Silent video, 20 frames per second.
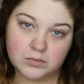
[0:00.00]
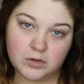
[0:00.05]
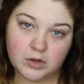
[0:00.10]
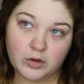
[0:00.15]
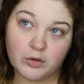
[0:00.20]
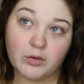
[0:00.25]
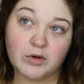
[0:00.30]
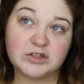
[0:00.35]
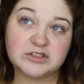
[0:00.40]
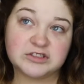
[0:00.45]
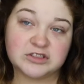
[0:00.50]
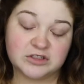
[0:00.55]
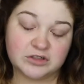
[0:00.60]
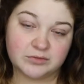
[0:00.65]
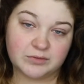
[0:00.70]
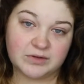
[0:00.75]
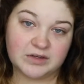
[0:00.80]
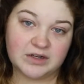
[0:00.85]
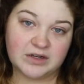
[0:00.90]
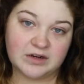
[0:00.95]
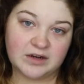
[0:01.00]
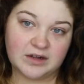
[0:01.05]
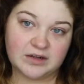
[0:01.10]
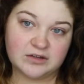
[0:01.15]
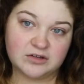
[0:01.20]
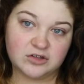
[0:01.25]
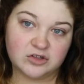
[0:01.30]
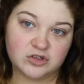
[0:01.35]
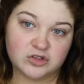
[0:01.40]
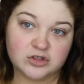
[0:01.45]
The questions we need
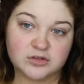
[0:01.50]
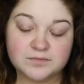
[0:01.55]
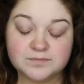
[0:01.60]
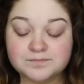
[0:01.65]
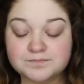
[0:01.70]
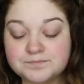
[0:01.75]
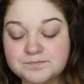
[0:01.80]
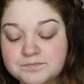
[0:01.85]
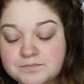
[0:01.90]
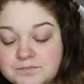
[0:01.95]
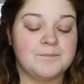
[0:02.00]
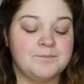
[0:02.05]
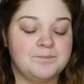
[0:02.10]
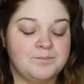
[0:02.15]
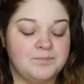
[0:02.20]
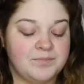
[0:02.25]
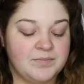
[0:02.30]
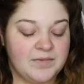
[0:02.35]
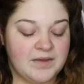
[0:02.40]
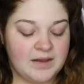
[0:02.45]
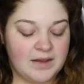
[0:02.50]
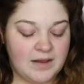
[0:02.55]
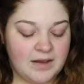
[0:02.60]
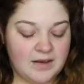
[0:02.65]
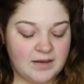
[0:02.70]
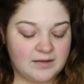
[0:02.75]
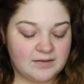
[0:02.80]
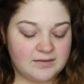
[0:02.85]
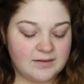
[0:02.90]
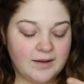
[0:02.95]
answered.
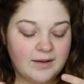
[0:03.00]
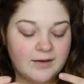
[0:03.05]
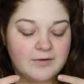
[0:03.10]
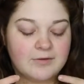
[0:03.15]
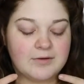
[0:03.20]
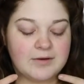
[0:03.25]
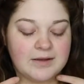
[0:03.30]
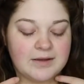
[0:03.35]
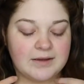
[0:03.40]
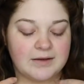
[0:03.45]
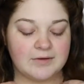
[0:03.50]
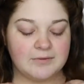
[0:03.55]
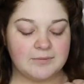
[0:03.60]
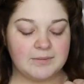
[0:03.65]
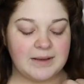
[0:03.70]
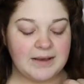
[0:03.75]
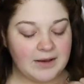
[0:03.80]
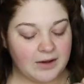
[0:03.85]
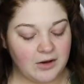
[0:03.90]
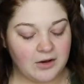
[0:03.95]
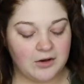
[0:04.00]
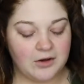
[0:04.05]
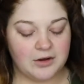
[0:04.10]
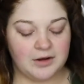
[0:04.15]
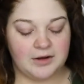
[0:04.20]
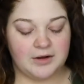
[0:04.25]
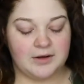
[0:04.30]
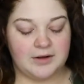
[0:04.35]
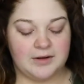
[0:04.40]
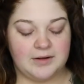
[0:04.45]
So, we
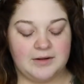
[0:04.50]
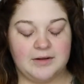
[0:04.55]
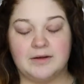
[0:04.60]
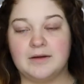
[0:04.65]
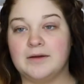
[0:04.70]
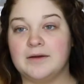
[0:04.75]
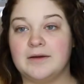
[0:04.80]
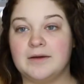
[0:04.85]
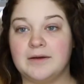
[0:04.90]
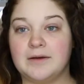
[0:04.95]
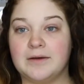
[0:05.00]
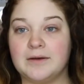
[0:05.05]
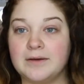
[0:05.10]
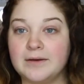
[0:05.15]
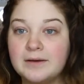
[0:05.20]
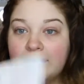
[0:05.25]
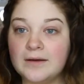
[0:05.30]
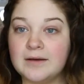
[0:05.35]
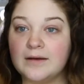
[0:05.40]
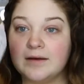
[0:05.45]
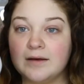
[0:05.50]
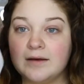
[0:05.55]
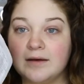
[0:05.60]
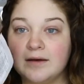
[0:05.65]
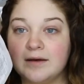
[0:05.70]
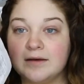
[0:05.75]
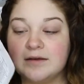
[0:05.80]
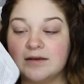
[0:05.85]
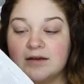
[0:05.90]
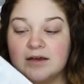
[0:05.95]
are
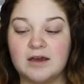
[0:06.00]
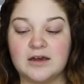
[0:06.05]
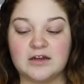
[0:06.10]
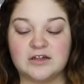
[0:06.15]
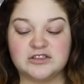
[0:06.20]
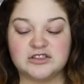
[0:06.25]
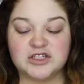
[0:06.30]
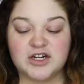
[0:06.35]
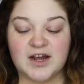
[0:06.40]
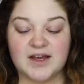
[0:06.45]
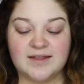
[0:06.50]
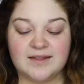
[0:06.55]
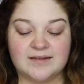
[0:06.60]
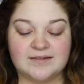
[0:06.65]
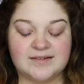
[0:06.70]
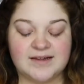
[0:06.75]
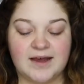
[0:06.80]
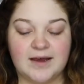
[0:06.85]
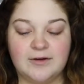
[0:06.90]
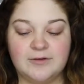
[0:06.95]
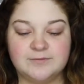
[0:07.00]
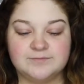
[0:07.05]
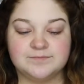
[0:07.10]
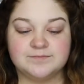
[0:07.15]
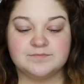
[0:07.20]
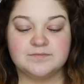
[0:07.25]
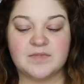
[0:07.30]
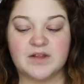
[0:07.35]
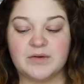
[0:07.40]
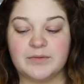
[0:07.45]
gonna try this out,
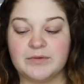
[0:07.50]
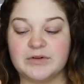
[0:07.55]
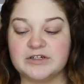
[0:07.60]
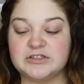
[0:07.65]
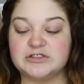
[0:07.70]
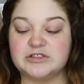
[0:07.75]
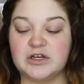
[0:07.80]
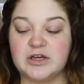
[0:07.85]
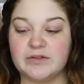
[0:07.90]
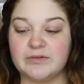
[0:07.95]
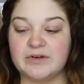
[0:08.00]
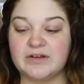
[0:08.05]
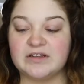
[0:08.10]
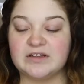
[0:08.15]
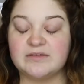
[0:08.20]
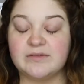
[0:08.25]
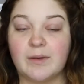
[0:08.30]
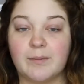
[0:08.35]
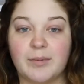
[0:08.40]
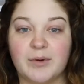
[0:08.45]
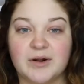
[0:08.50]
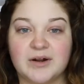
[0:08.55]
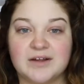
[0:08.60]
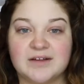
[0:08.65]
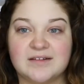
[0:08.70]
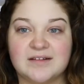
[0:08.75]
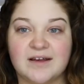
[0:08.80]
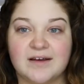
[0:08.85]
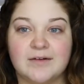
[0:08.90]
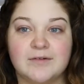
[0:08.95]
and we're gonna try the rest of our
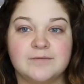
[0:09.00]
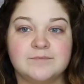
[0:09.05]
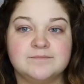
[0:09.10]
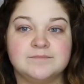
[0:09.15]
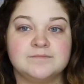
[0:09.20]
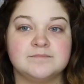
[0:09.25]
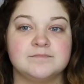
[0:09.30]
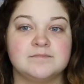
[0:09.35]
products out.